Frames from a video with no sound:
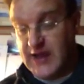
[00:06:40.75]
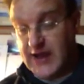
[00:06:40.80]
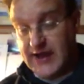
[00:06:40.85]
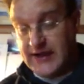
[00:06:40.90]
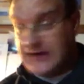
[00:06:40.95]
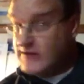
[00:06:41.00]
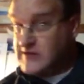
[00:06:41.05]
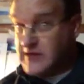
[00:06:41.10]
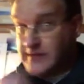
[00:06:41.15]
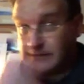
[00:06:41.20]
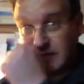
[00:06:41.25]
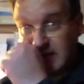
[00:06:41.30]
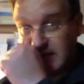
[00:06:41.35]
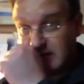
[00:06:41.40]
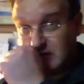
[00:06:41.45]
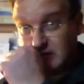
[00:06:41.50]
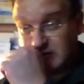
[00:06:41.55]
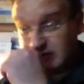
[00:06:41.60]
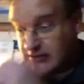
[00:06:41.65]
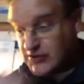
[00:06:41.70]
And in some
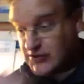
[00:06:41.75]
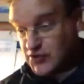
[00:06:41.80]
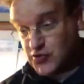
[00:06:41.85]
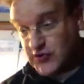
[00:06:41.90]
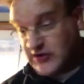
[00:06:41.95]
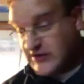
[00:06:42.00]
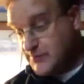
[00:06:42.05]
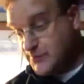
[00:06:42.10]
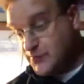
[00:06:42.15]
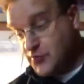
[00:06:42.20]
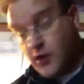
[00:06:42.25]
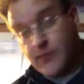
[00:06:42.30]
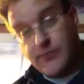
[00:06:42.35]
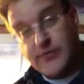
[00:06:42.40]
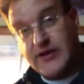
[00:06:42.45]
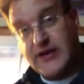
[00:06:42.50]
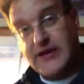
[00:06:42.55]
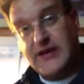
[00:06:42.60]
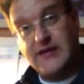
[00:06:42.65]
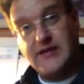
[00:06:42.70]
cases you can trace
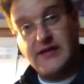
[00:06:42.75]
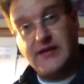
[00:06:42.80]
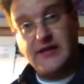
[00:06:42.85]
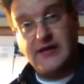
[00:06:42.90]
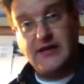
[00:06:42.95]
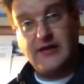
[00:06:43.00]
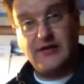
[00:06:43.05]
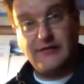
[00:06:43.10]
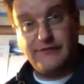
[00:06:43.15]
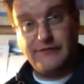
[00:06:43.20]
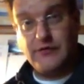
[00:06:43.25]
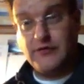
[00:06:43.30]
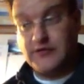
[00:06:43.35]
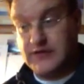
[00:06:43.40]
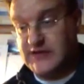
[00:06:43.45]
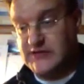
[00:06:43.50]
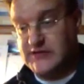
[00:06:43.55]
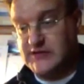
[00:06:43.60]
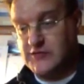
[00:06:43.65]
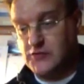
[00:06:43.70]
property, in a few
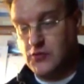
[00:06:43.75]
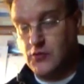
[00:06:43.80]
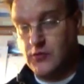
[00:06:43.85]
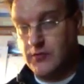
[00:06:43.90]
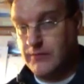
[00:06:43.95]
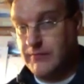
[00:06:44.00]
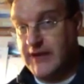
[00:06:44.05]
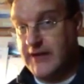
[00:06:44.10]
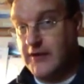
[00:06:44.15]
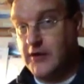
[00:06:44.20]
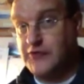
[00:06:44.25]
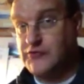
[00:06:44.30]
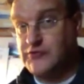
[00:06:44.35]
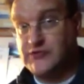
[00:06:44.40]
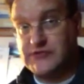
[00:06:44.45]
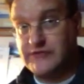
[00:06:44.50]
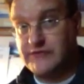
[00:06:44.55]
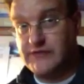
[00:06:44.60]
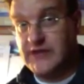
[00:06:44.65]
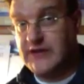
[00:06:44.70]
cases going back
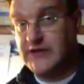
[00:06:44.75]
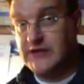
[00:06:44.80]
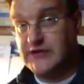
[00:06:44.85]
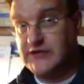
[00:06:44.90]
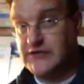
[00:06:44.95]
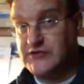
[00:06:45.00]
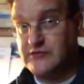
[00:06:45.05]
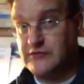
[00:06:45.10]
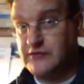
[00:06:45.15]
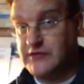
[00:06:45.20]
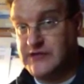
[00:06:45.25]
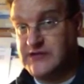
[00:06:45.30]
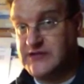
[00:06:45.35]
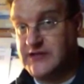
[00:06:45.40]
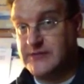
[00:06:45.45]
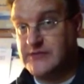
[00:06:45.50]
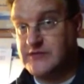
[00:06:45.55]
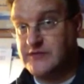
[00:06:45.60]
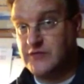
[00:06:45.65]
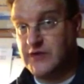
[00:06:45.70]
hundreds of years through these
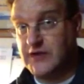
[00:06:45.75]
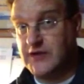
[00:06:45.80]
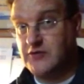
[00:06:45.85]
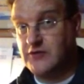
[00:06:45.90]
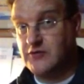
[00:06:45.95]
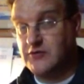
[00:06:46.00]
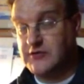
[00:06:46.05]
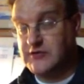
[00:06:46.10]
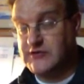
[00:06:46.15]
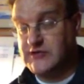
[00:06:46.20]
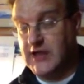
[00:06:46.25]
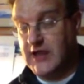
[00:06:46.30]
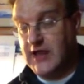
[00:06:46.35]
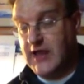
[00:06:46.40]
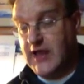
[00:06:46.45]
types of records.